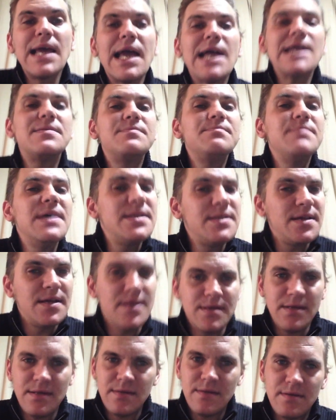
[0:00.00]

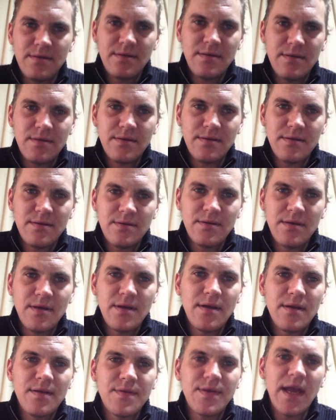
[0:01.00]
admitted
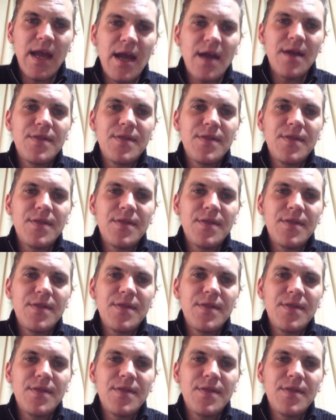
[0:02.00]
that